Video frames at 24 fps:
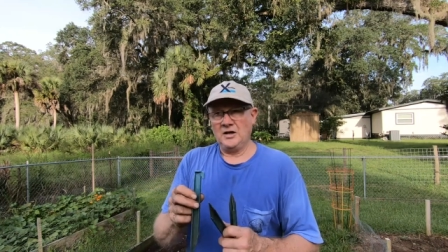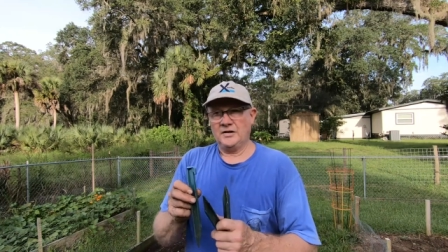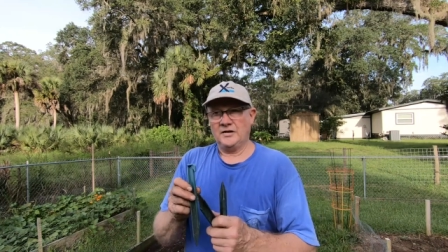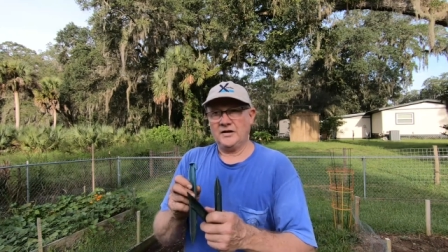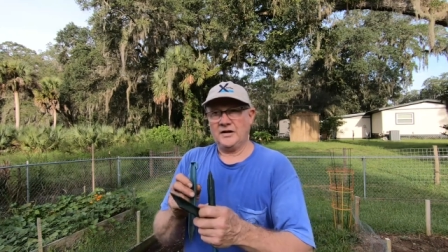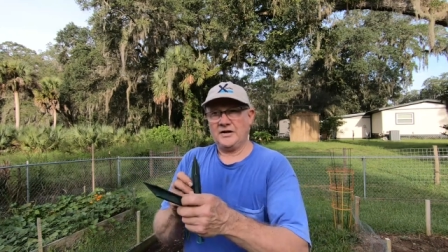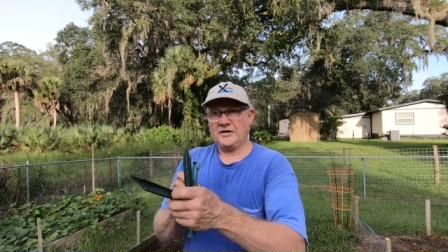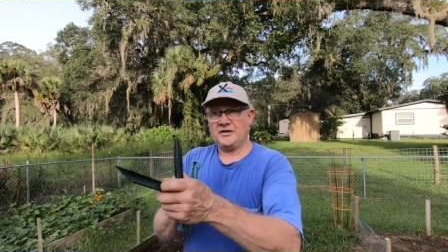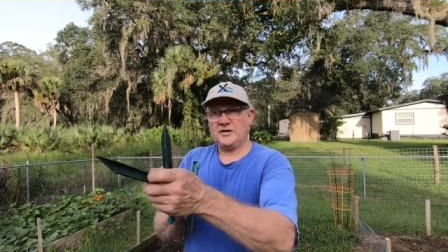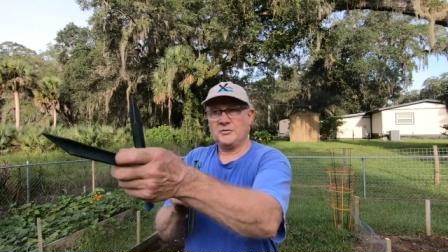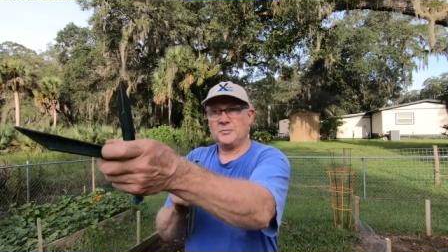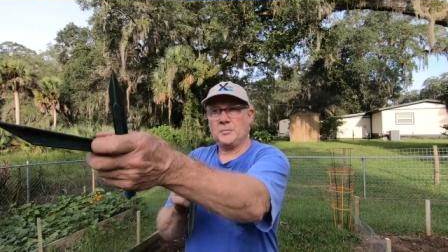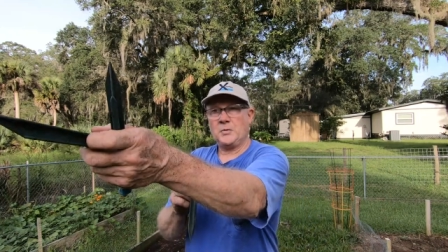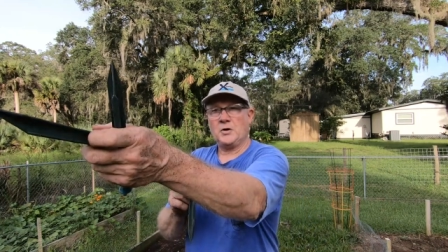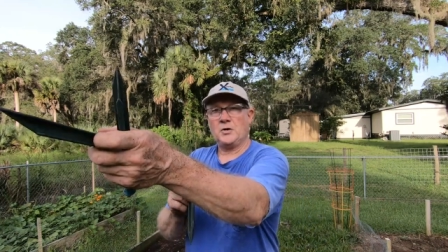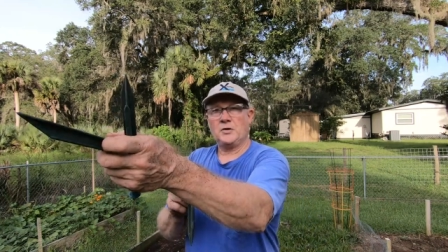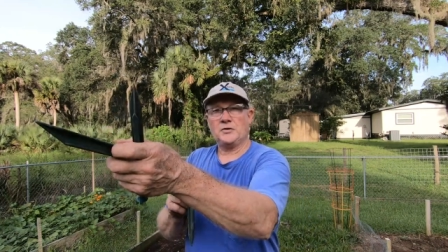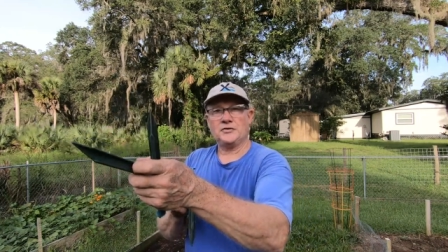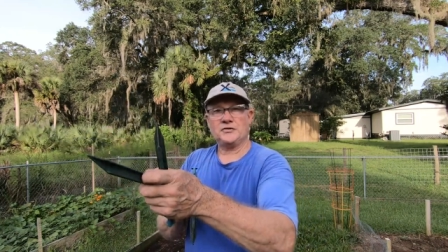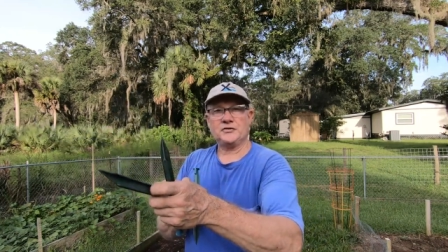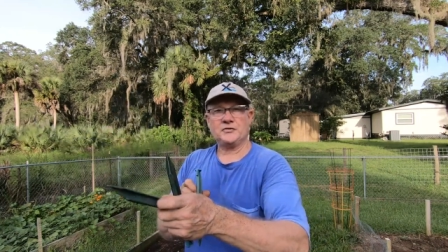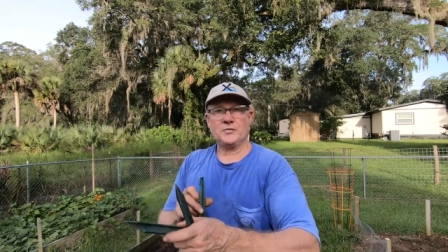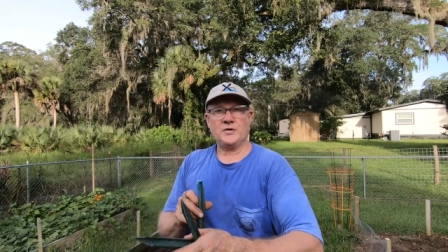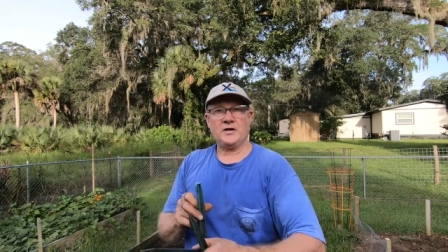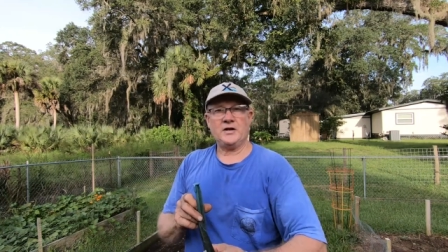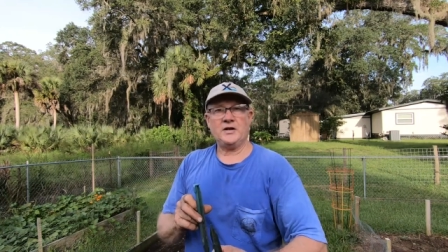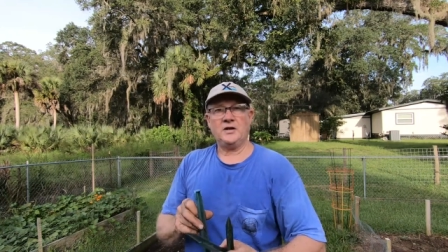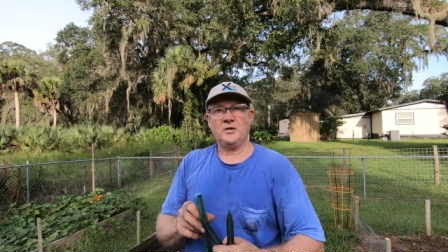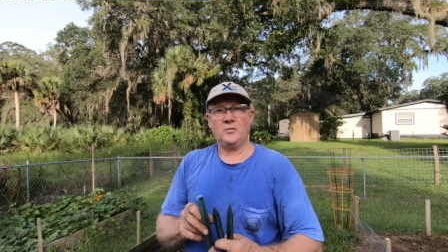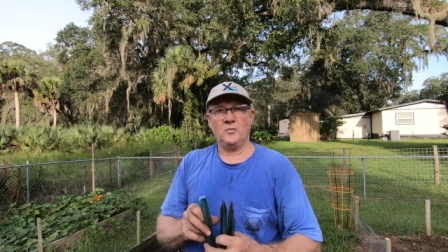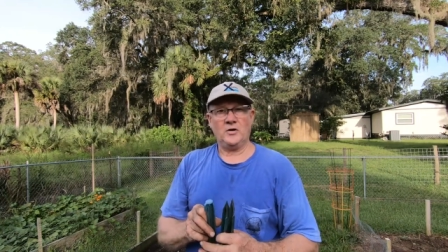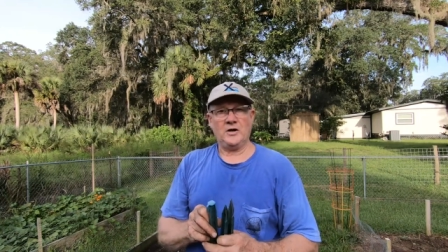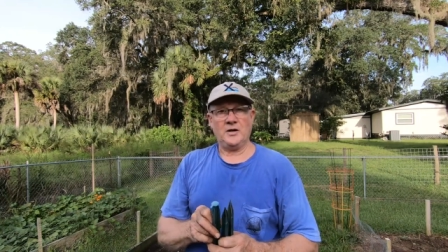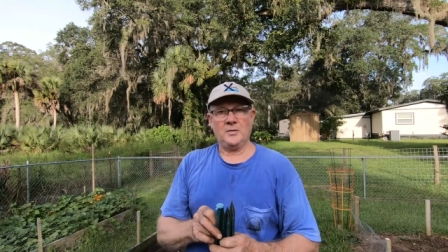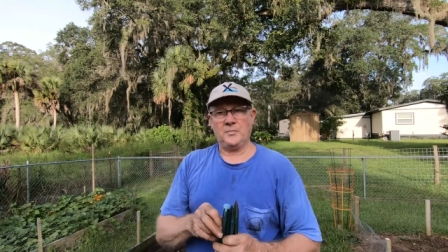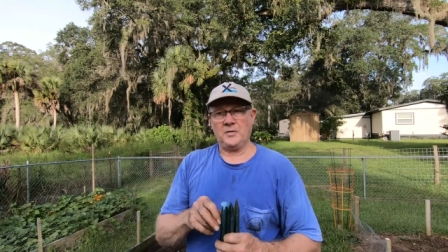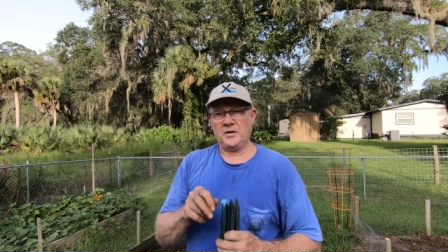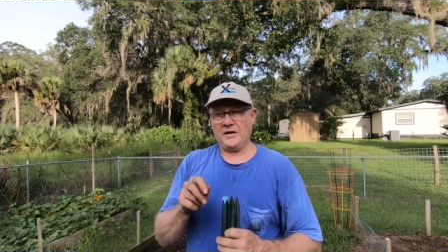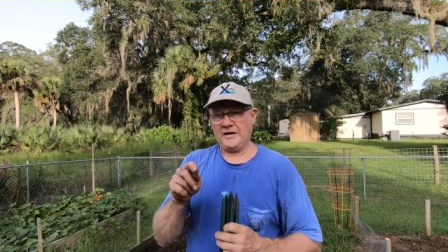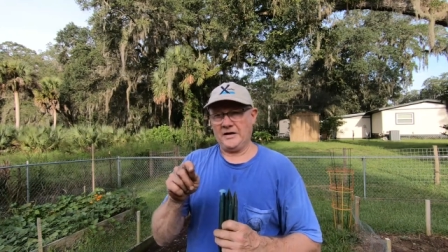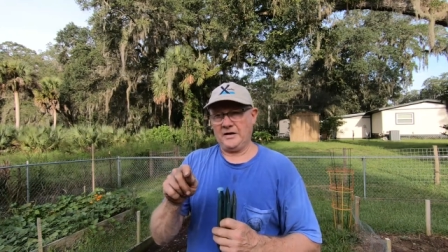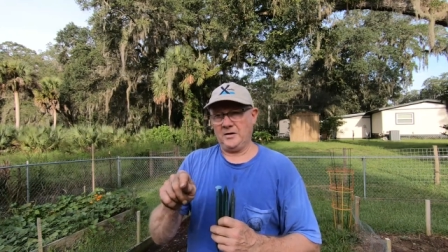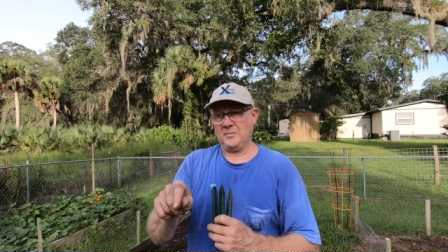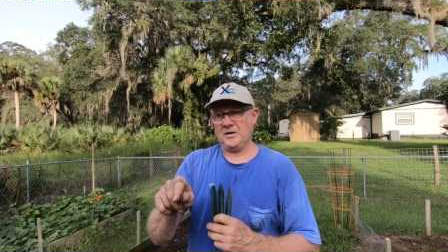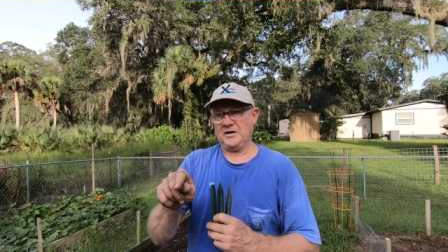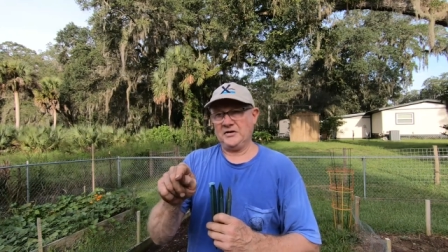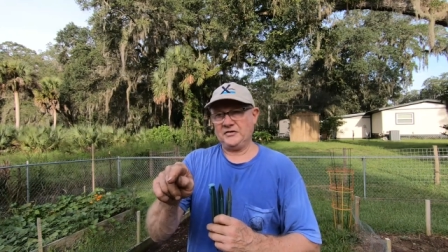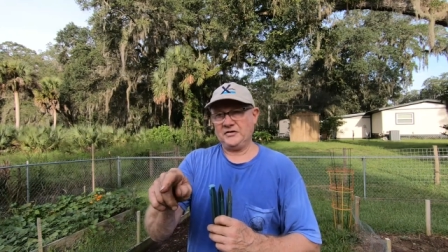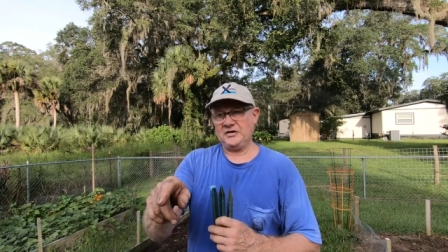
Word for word: And I just pull a string and when I'm planting my